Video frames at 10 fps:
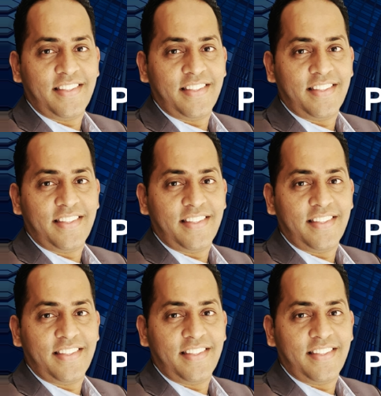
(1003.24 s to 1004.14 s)

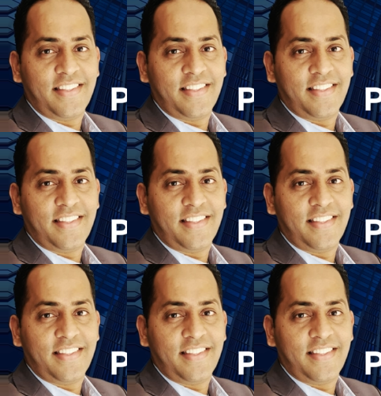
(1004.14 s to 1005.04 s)

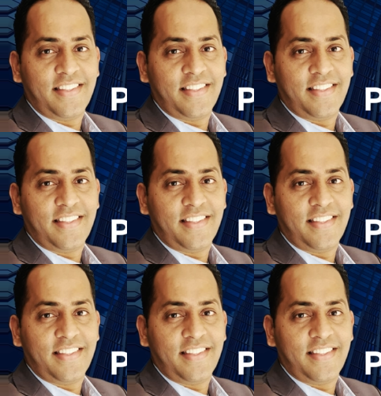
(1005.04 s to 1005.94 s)

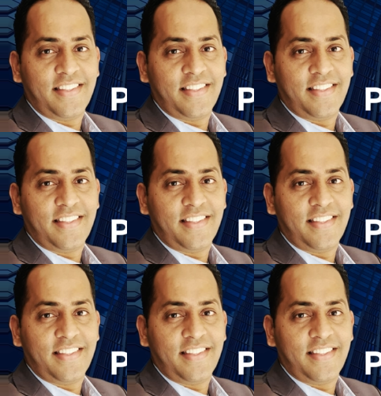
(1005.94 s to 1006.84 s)

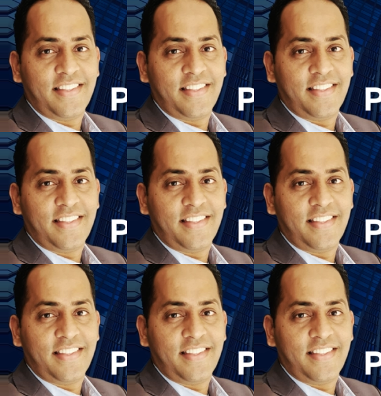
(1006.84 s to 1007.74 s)

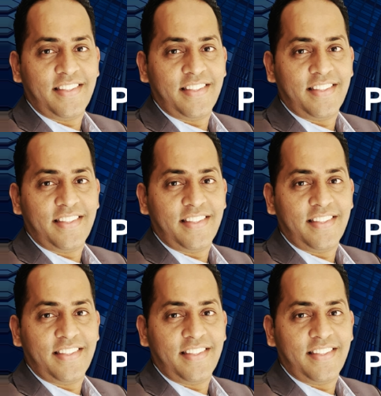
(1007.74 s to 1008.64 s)

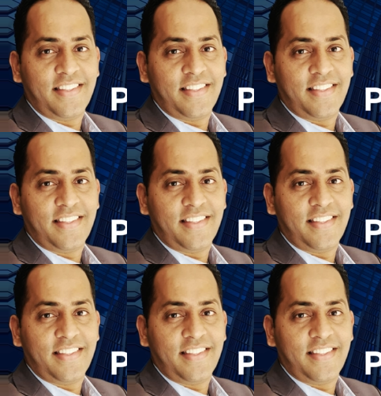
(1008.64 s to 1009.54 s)

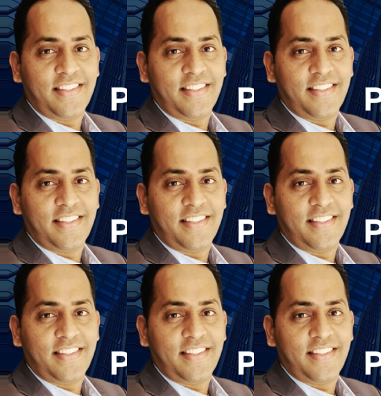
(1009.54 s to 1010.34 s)
The face doesn't move, so there is nothing to read.